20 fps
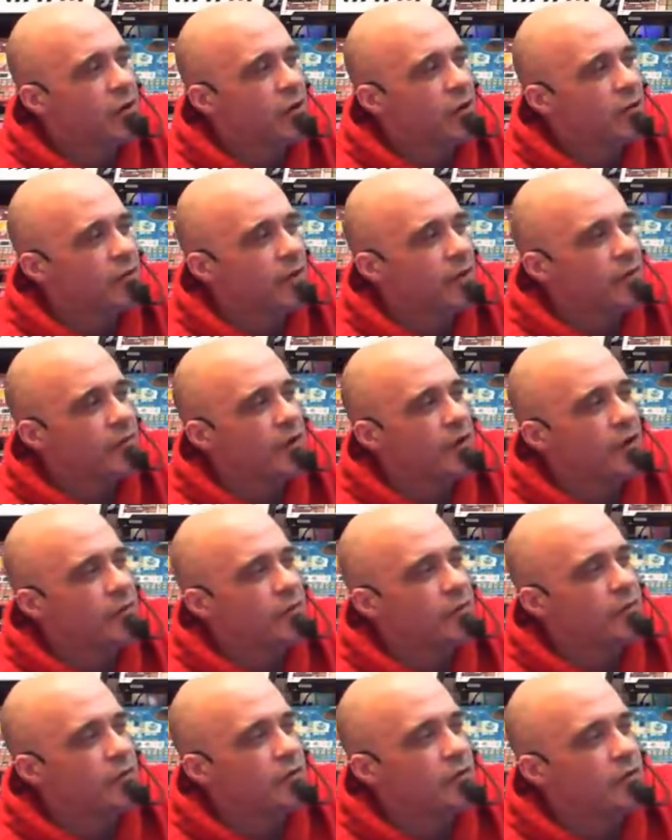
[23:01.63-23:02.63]
I've got a
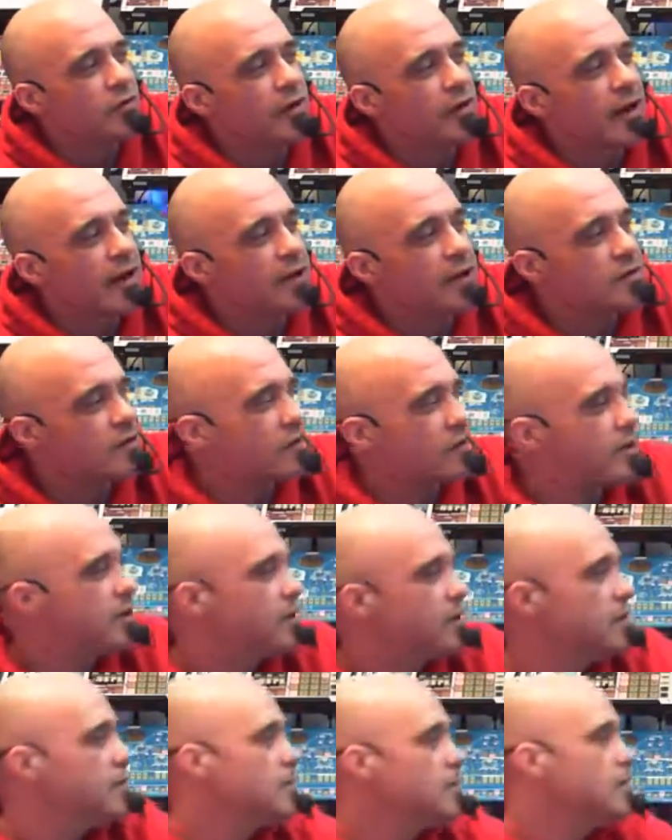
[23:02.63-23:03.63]
reverb and 2 delays on it.